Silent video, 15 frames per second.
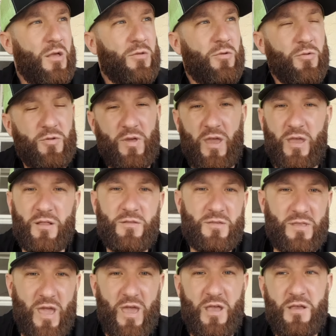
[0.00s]
So say it
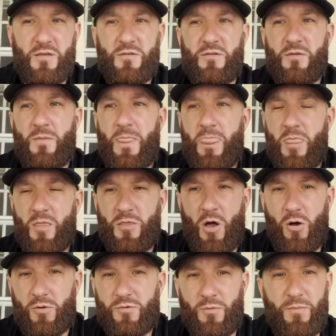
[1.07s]
stays,
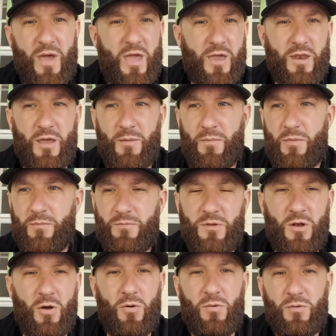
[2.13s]
dogs are baying it,
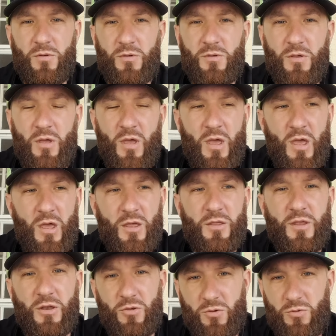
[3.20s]
you know,
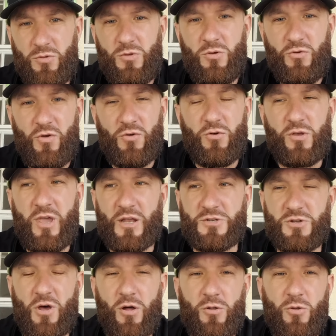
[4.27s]
then you turn your
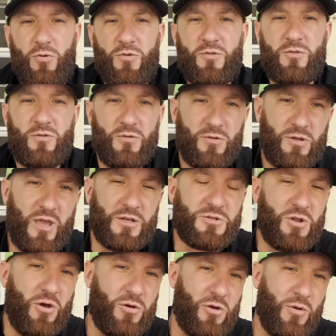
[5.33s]
catch dog loose.
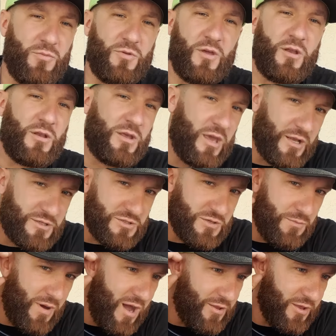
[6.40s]
Catch dog comes in,
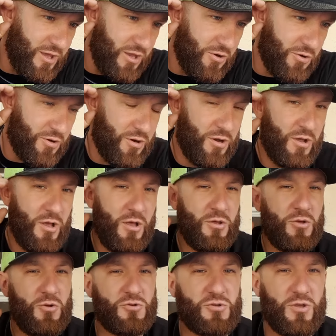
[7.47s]
catches it by the ear.
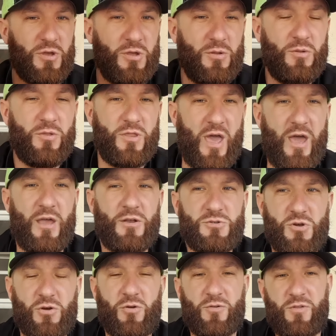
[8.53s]
Usually that
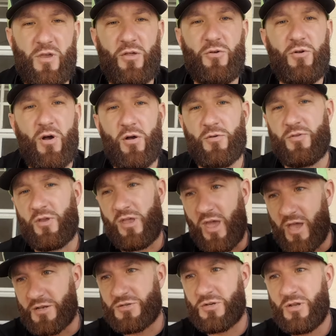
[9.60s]
triggers the other dogs to
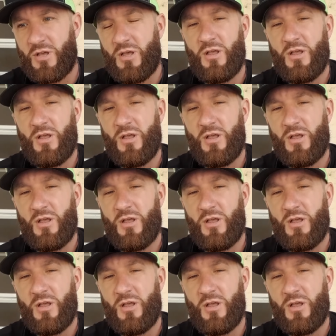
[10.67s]
catch.